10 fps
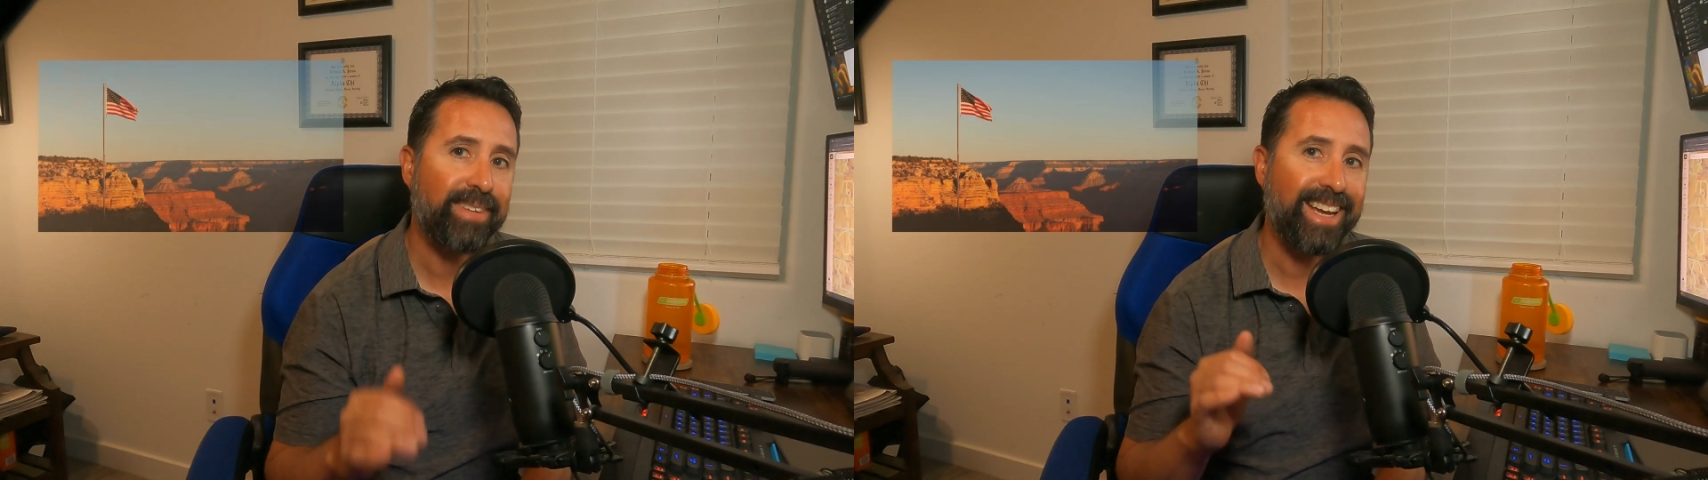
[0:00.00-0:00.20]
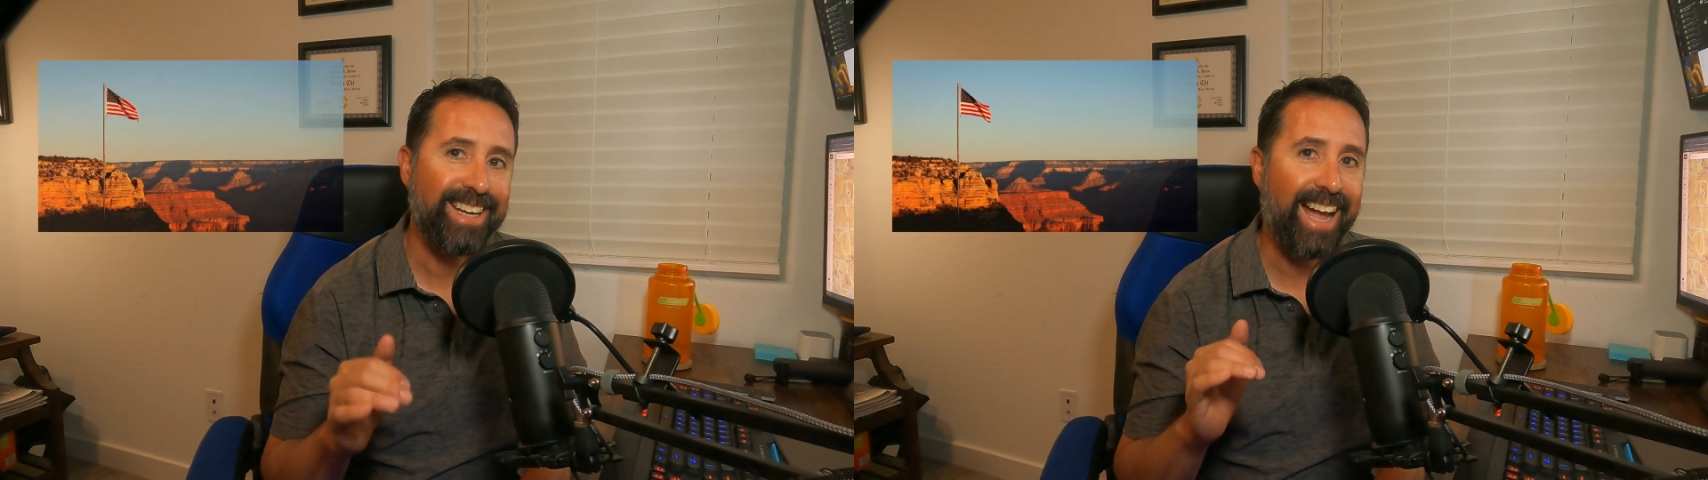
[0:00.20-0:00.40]

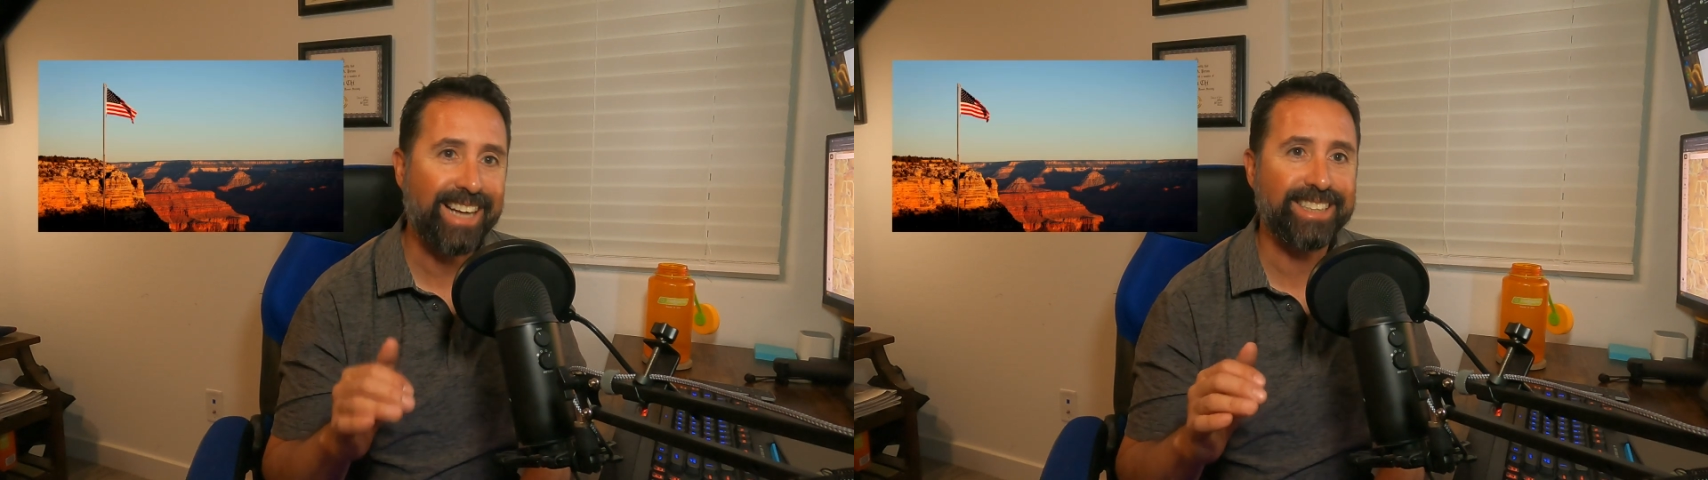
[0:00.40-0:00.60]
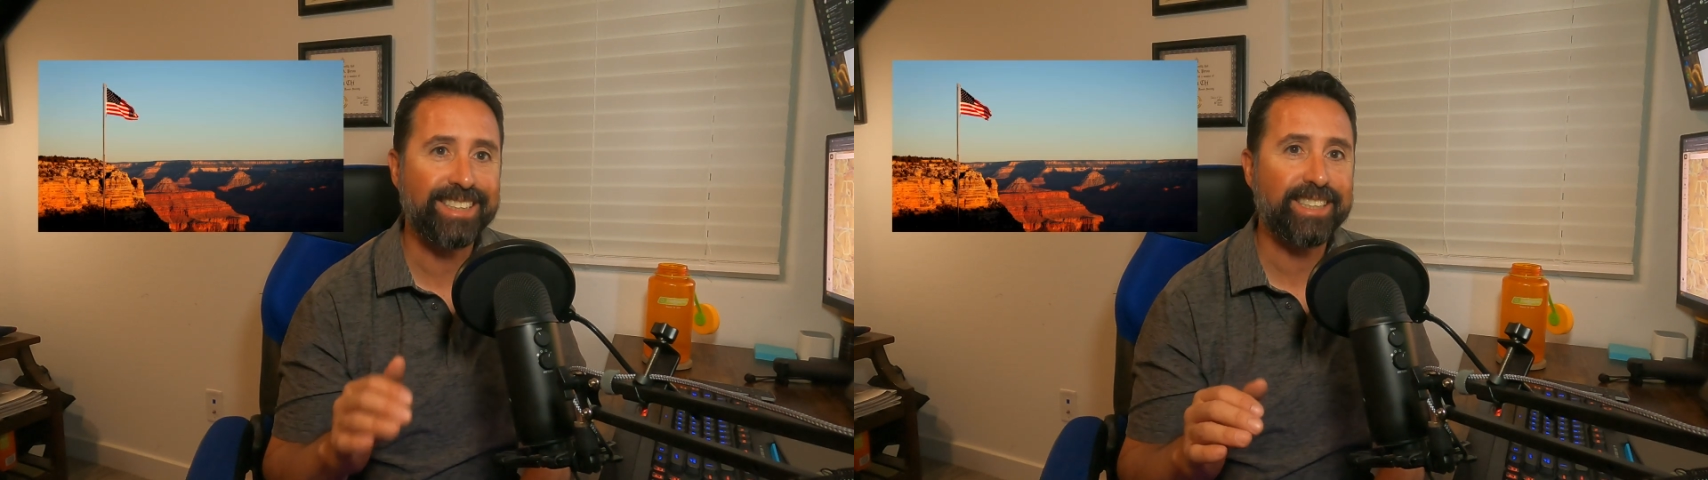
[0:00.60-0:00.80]
and
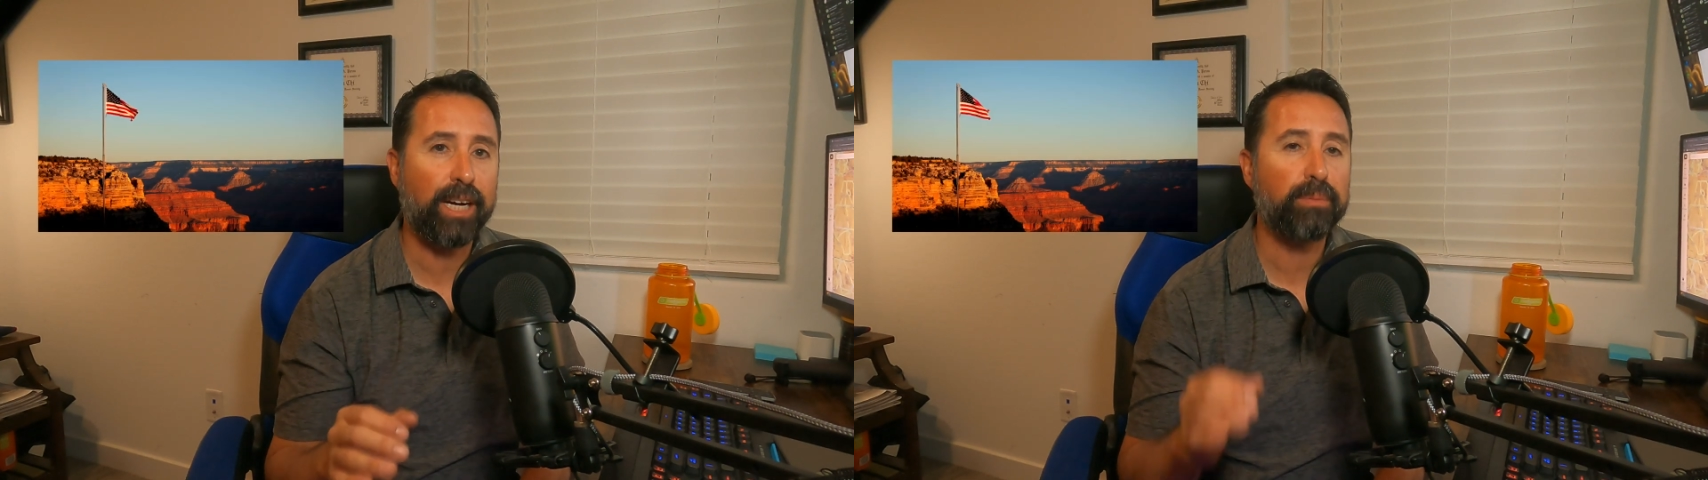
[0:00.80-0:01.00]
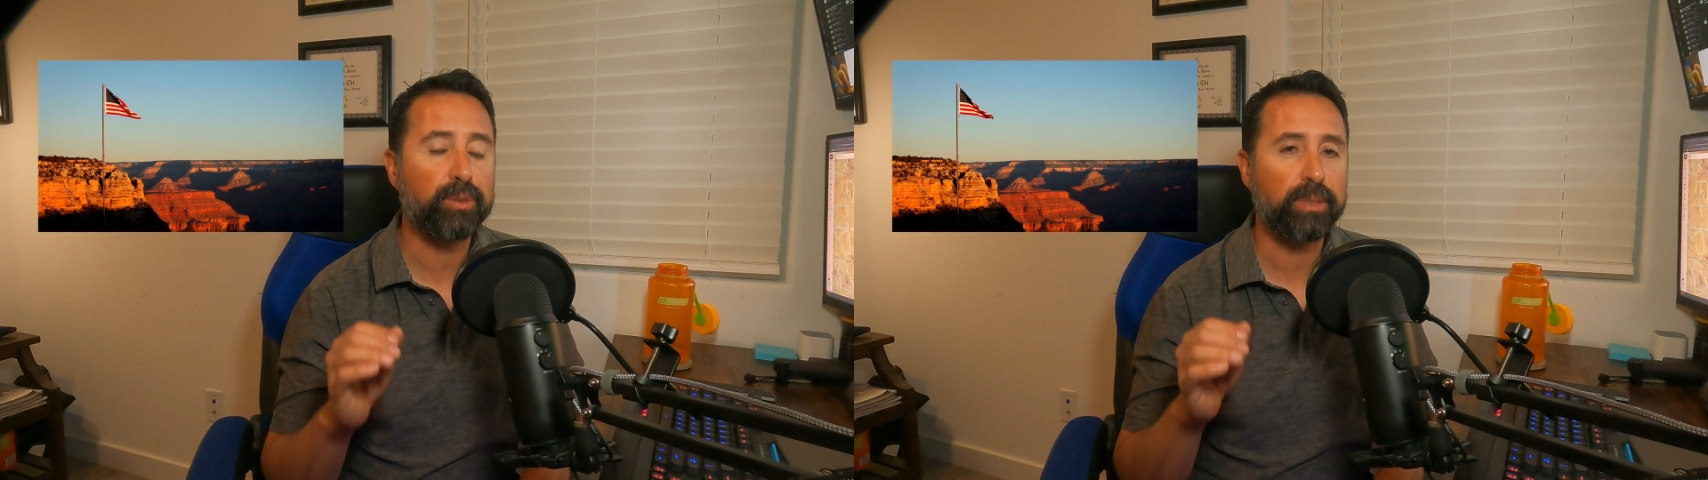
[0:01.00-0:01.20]
access
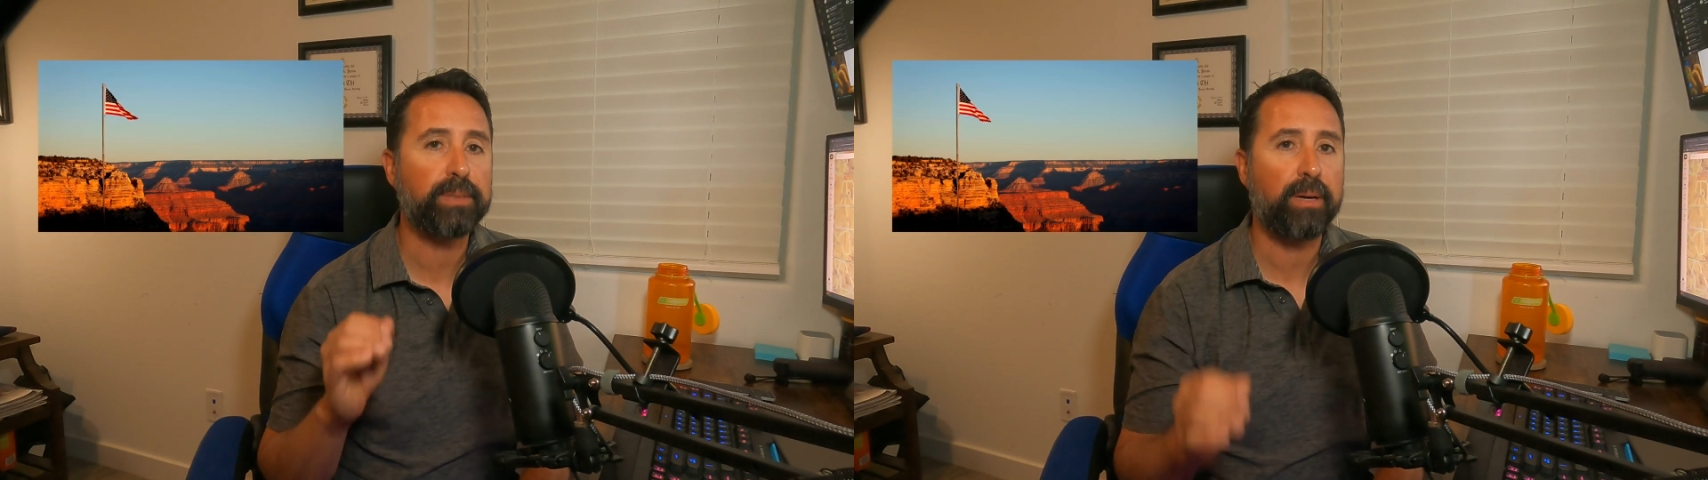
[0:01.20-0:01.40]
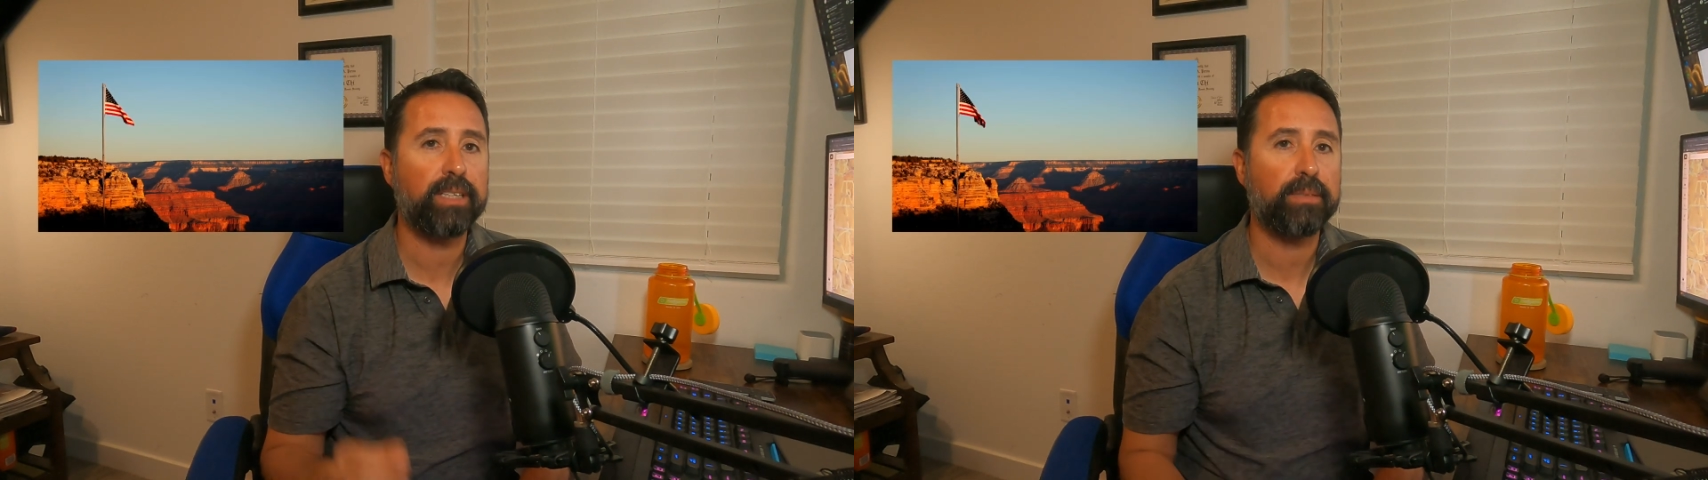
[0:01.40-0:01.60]
comes
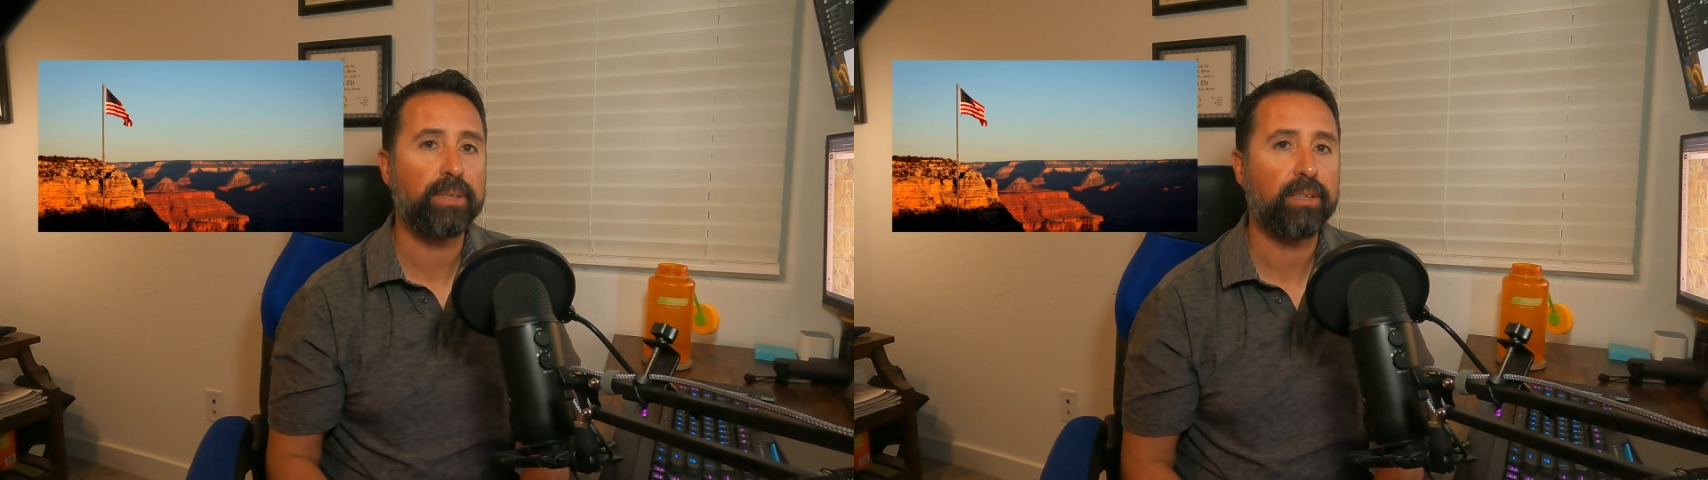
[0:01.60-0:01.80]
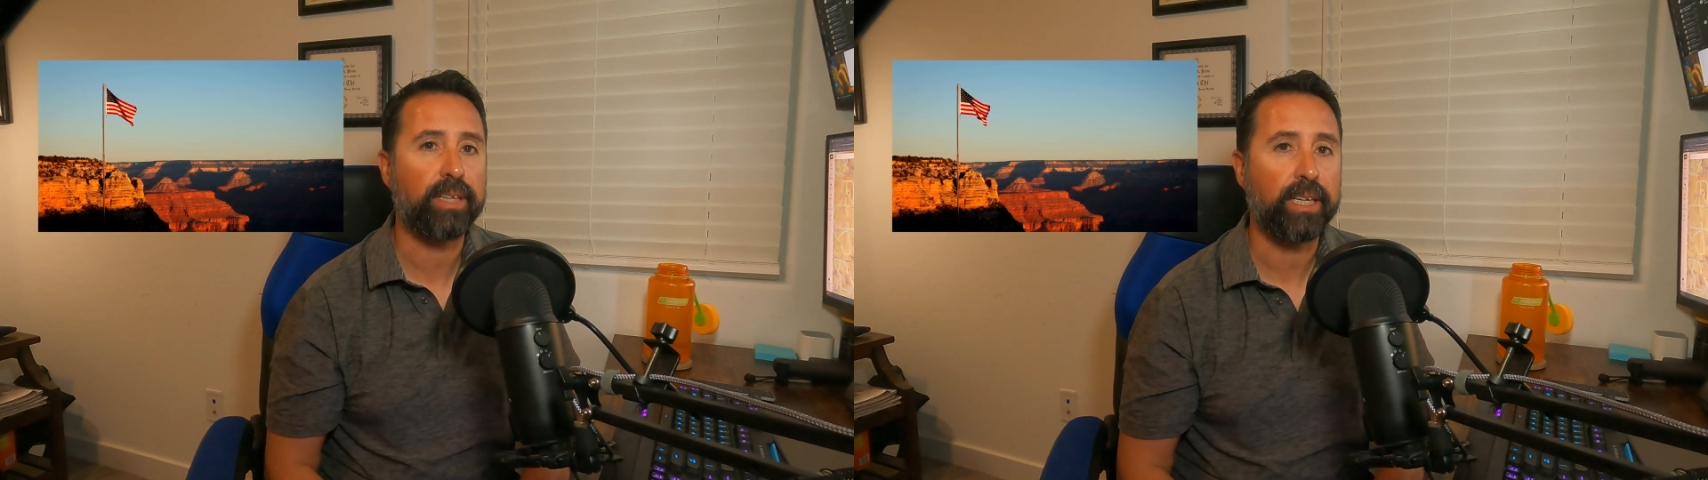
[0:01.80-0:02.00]

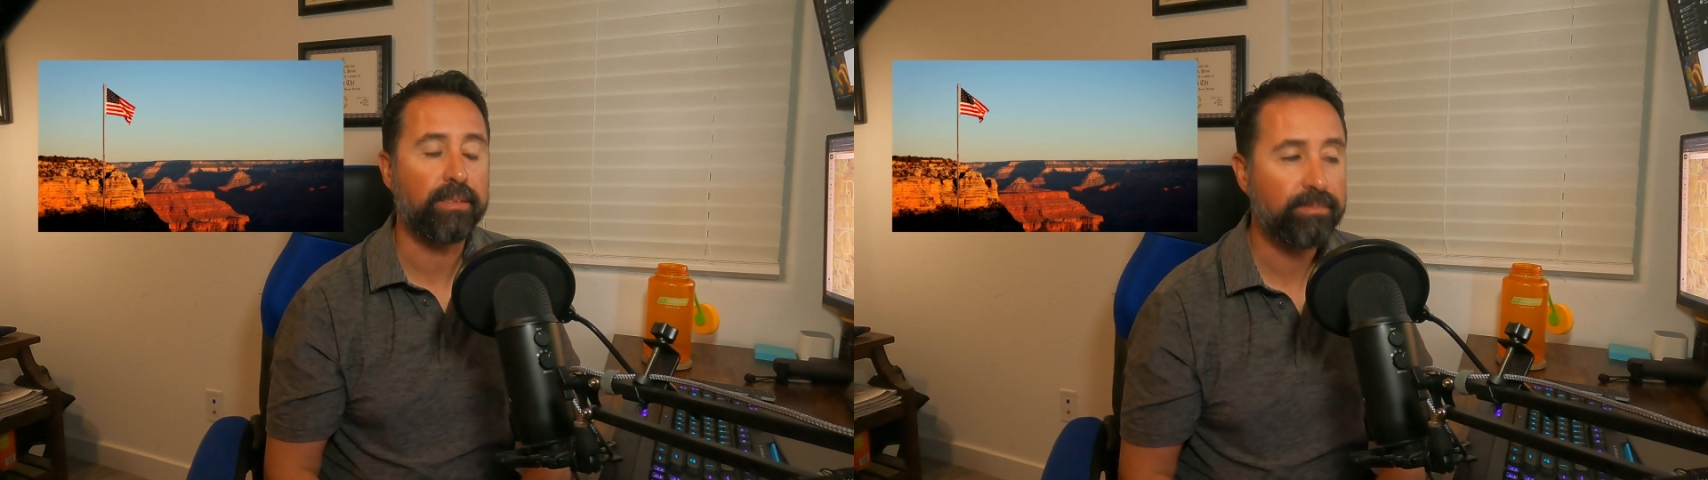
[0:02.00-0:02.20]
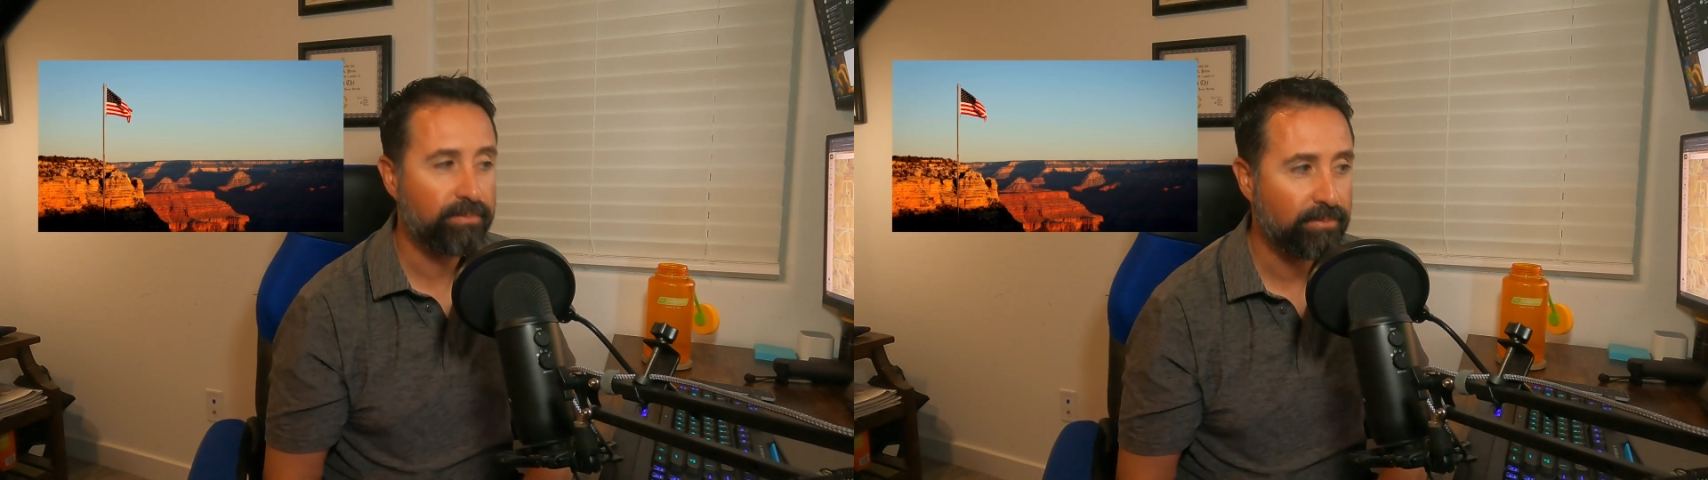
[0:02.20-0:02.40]
responsibility.